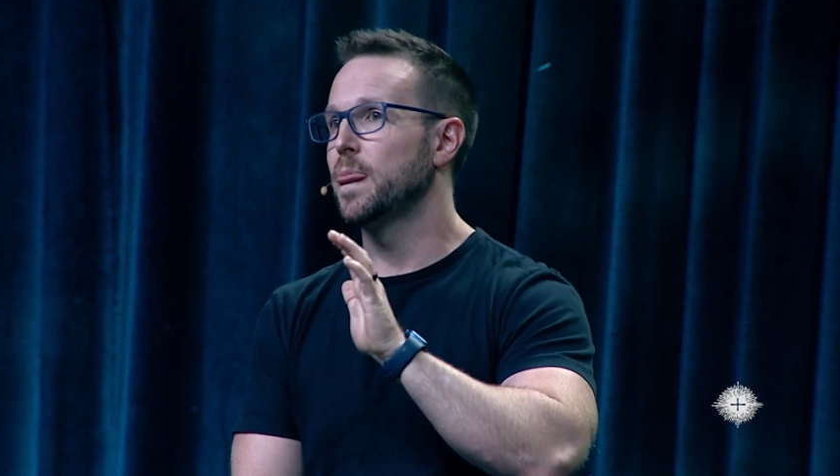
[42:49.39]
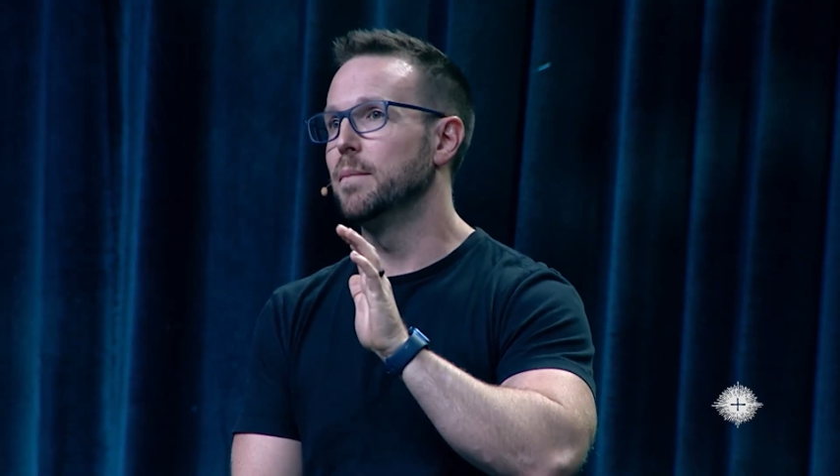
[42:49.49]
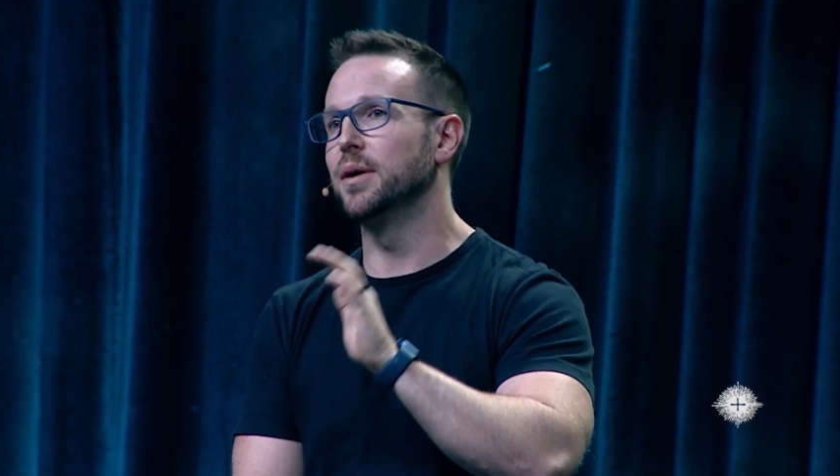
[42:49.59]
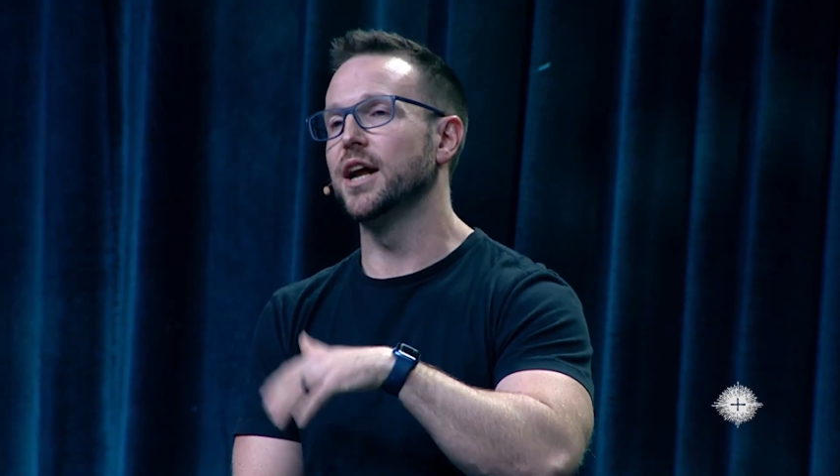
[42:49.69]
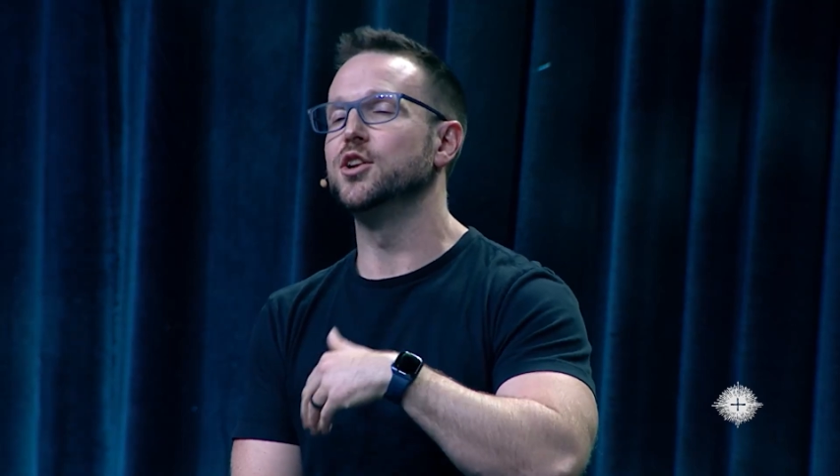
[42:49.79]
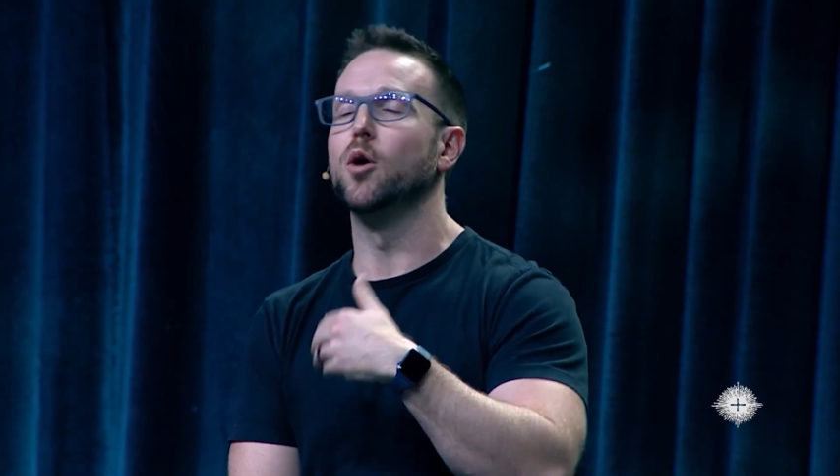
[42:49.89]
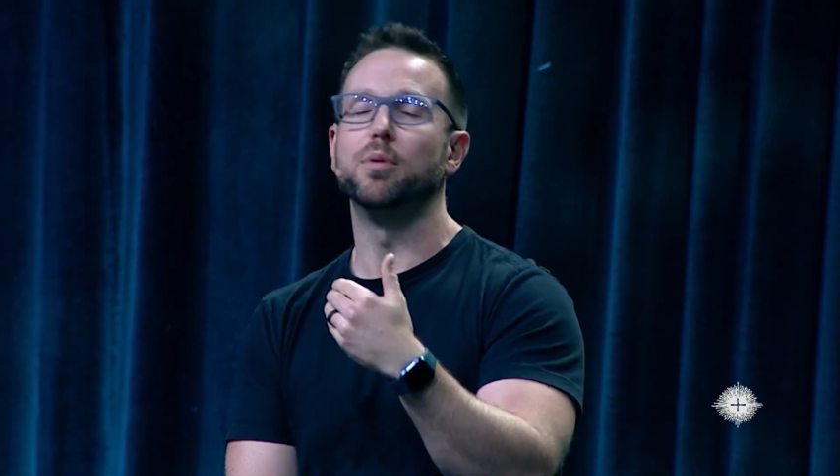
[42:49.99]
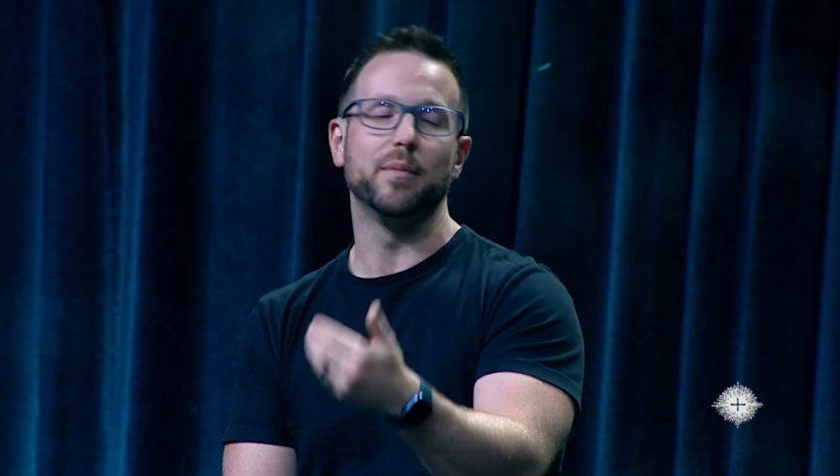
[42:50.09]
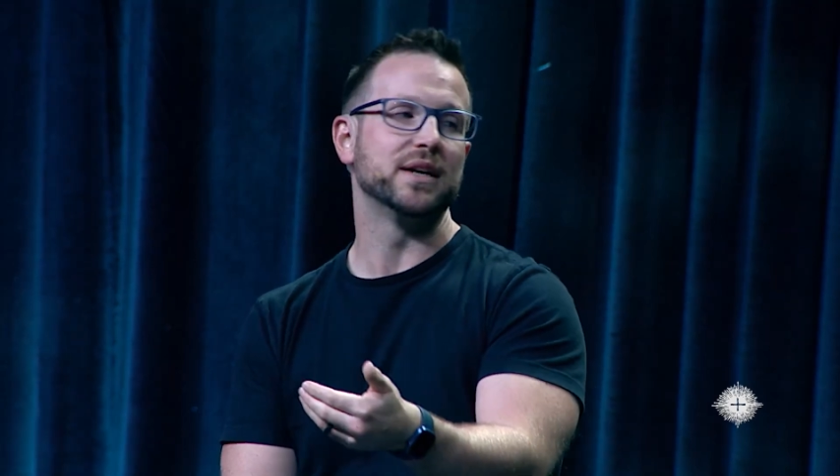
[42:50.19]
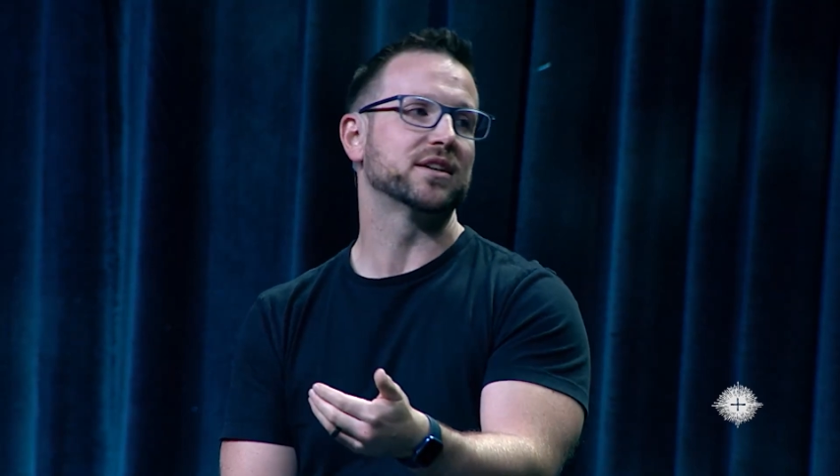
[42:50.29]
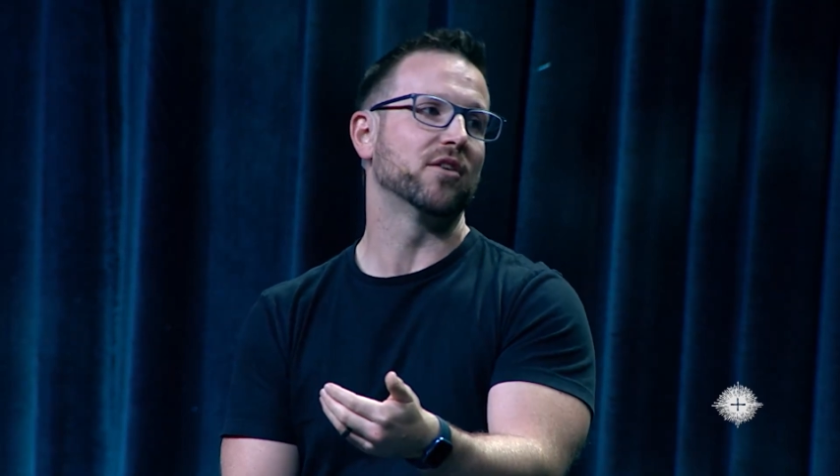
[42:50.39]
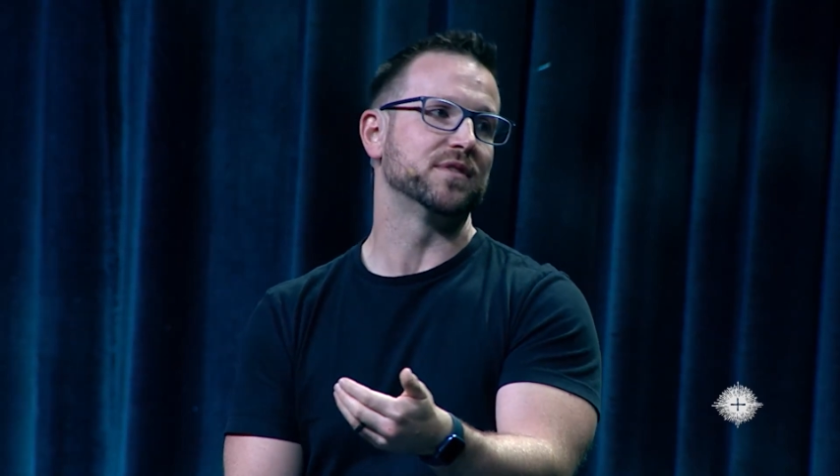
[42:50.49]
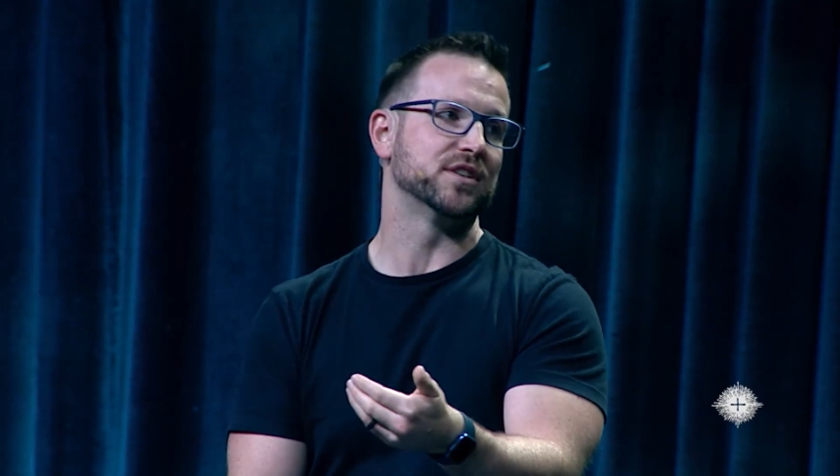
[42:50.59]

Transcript: but I don't put myself in